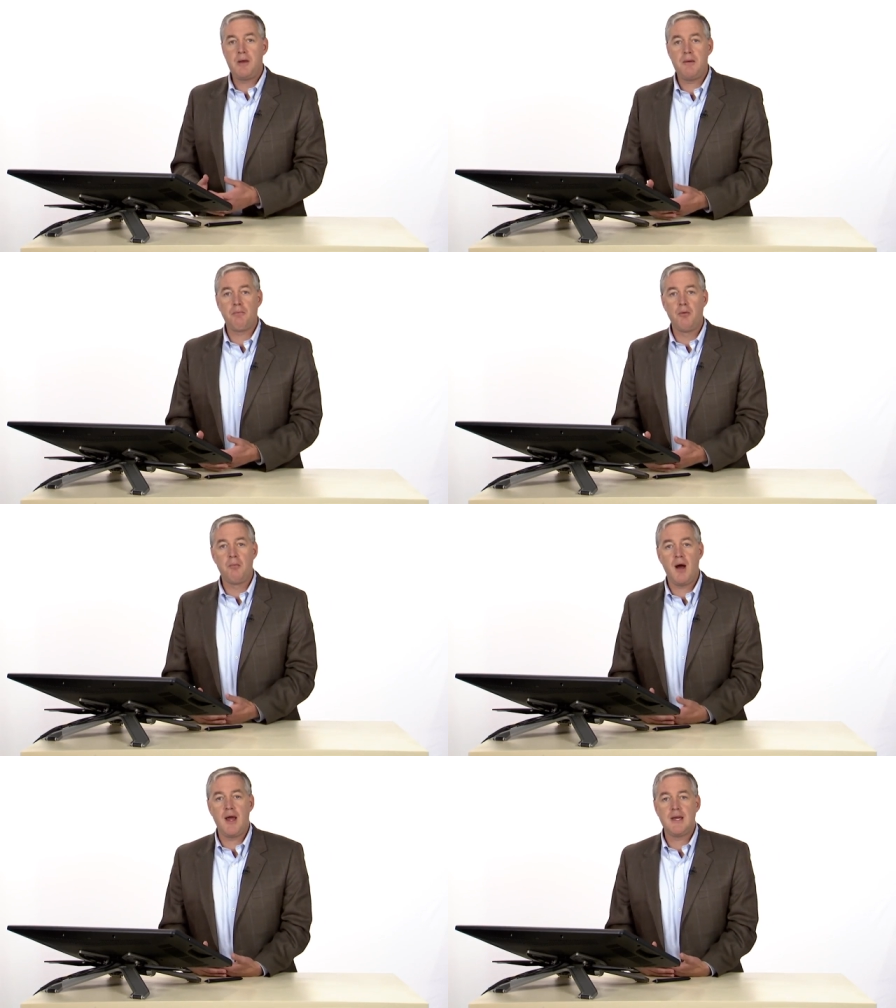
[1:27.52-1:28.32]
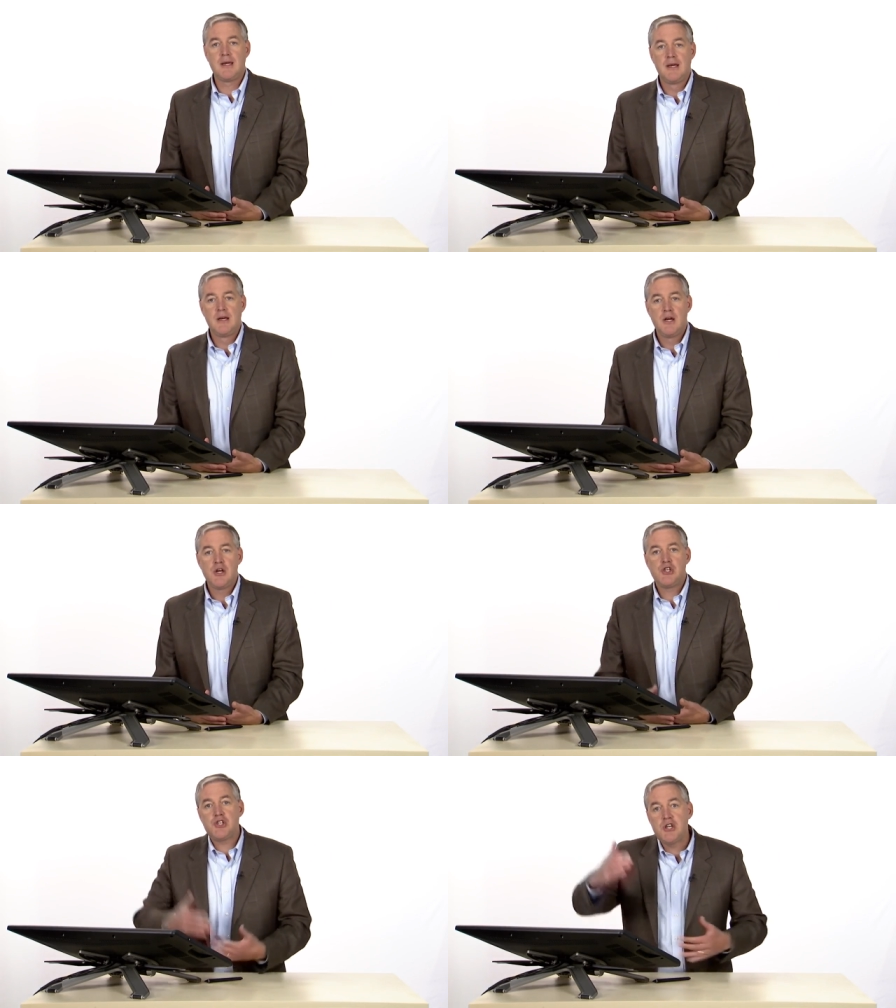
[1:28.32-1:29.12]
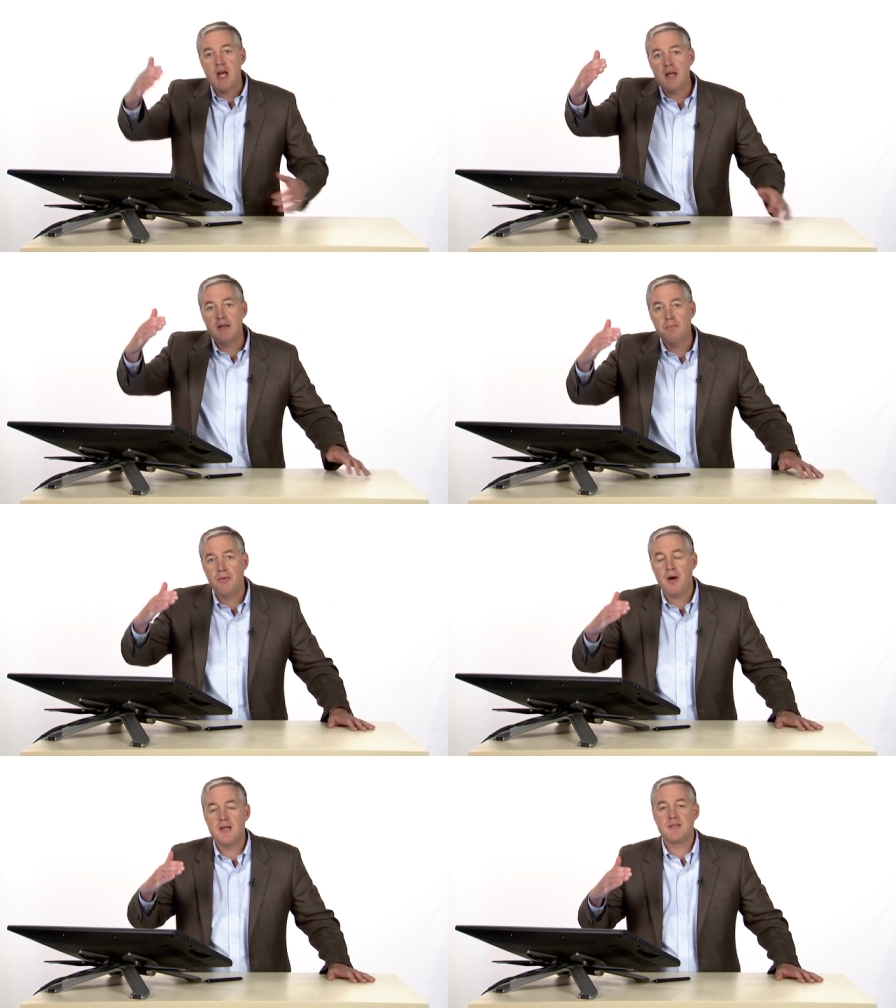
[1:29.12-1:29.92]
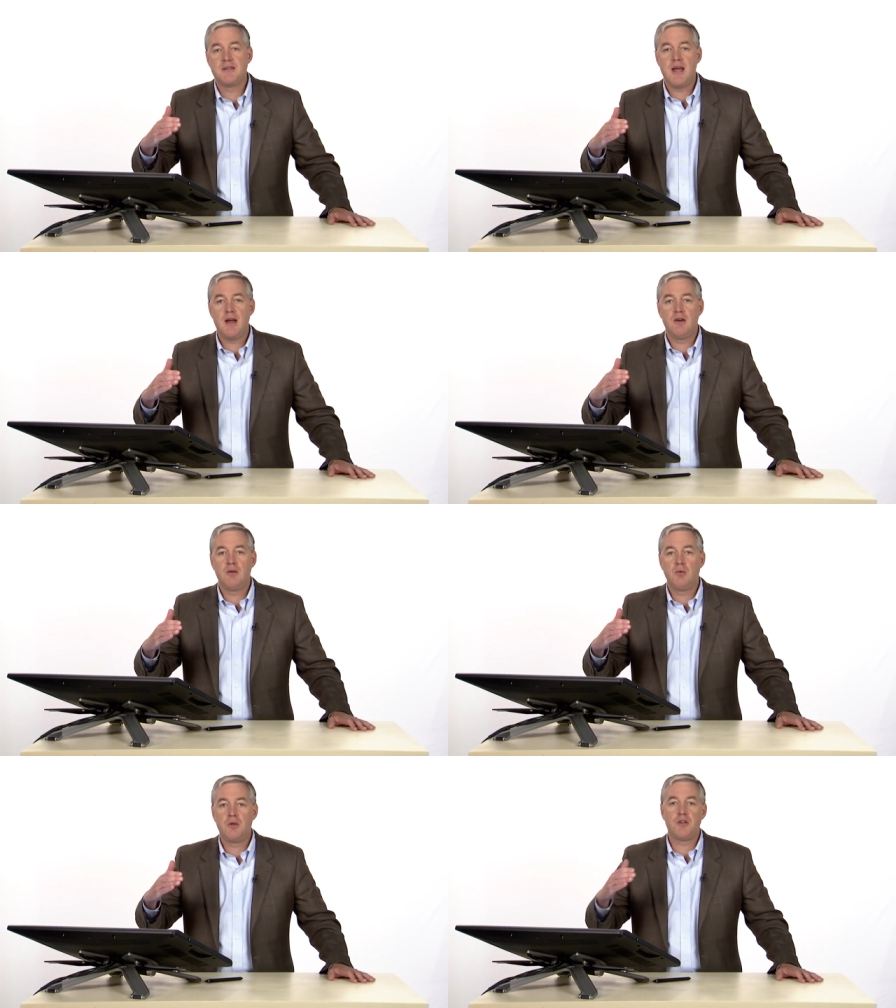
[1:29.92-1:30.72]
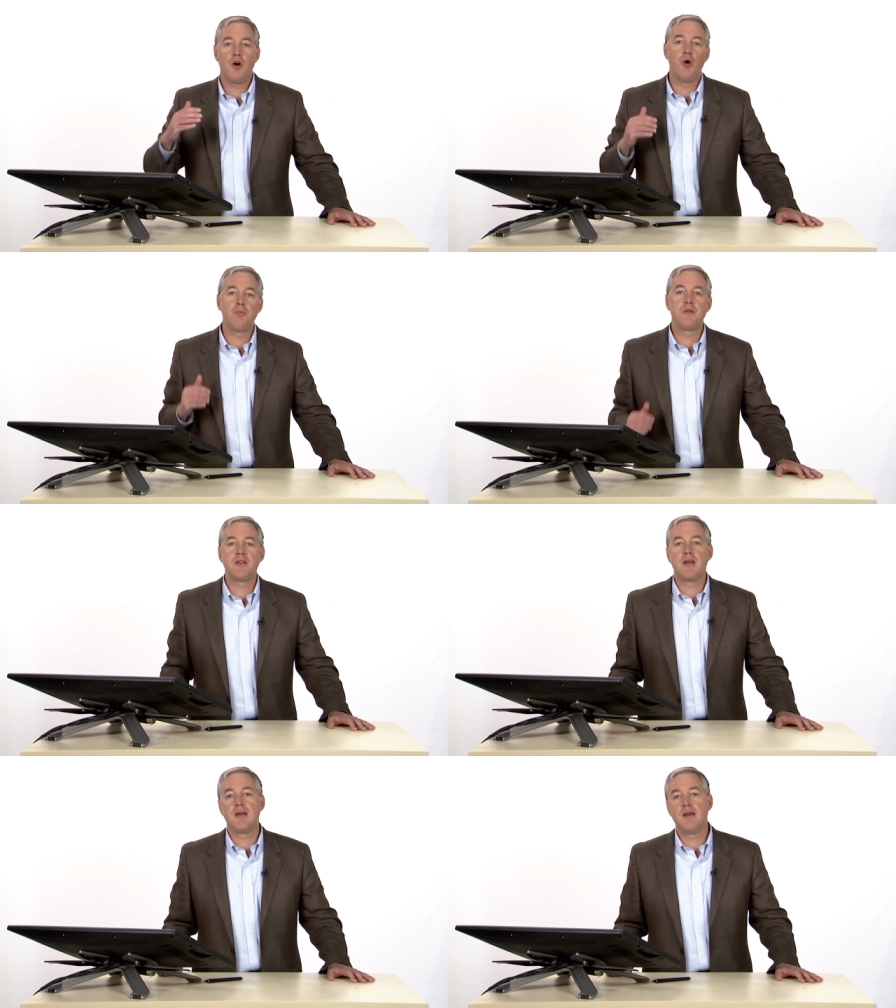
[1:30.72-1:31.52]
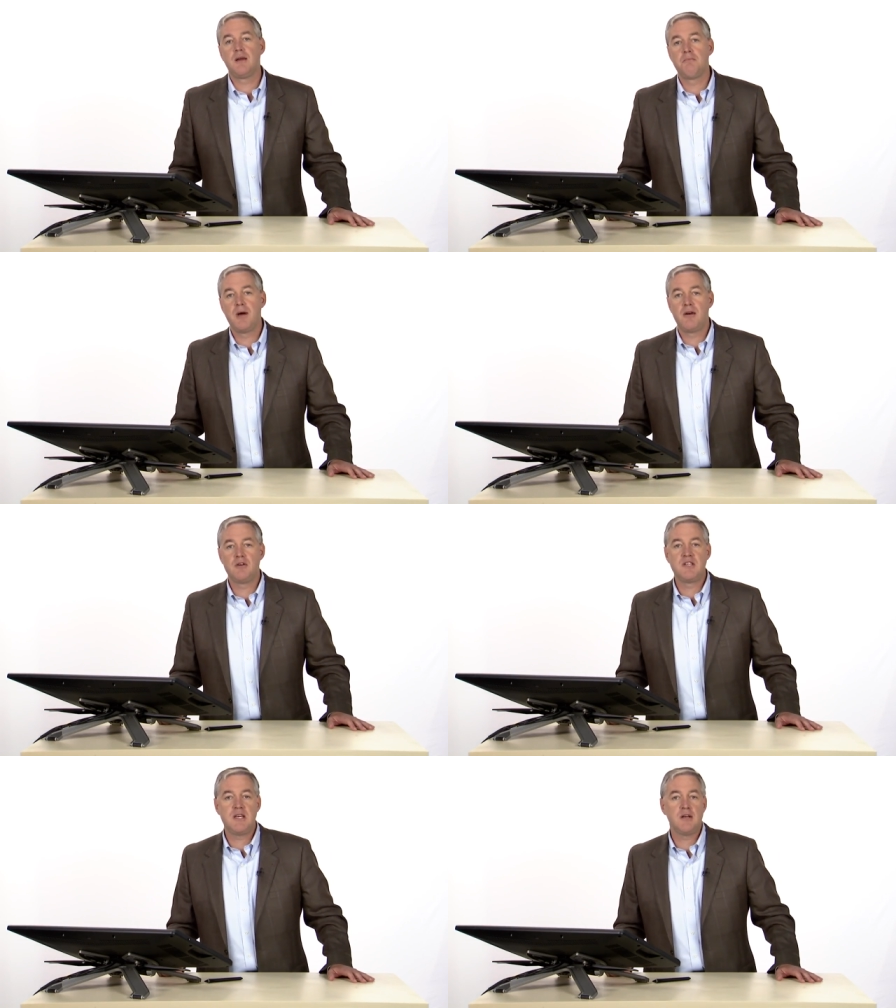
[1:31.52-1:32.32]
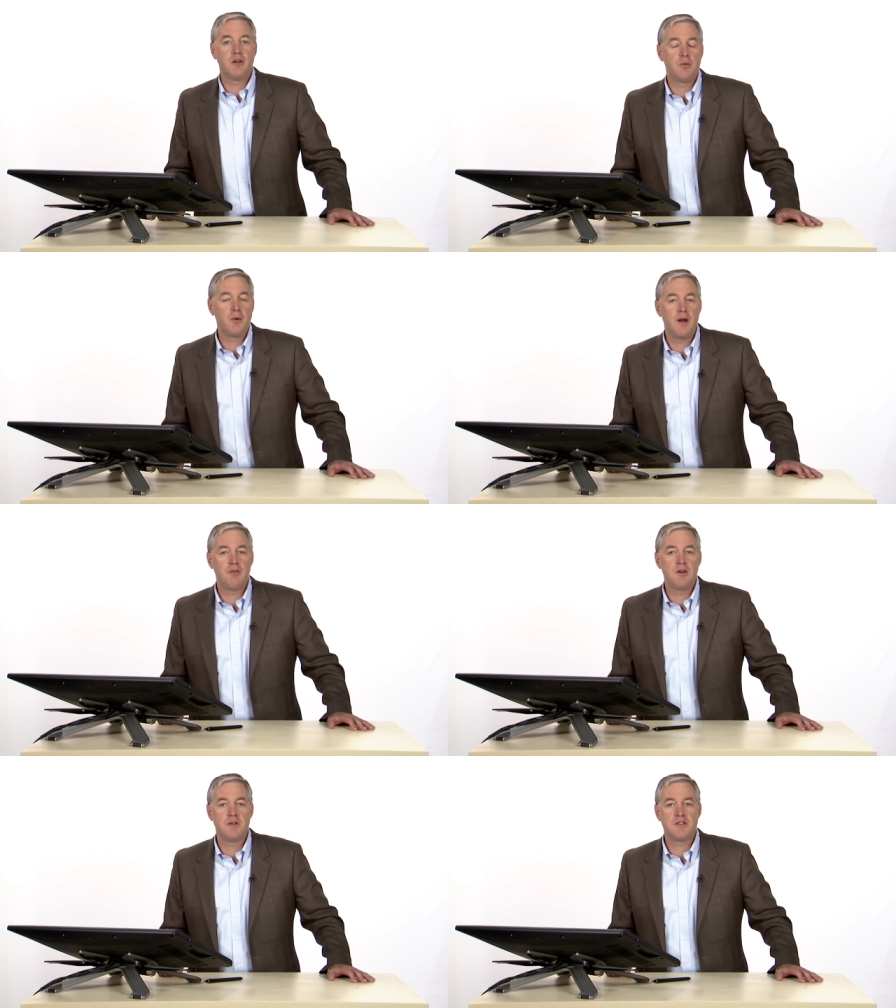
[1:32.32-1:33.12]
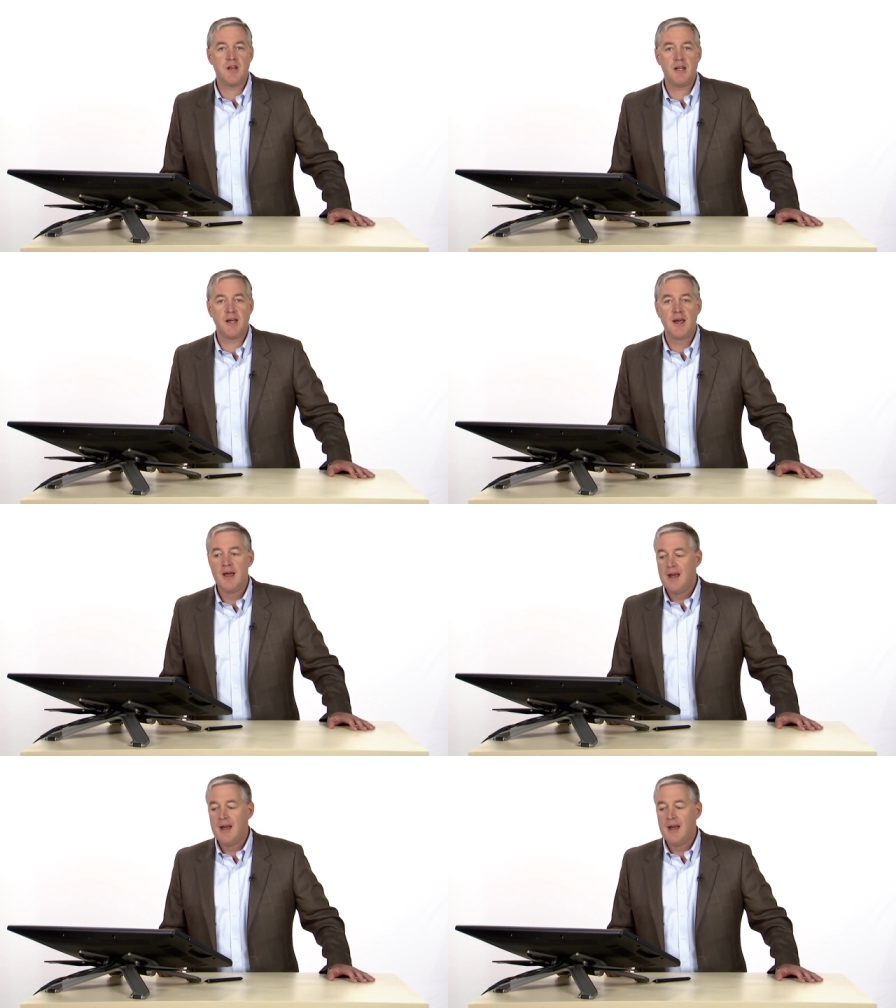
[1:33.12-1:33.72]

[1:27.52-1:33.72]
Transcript: People might shade the price down with the hope that they can get a better deal on whatever you're selling.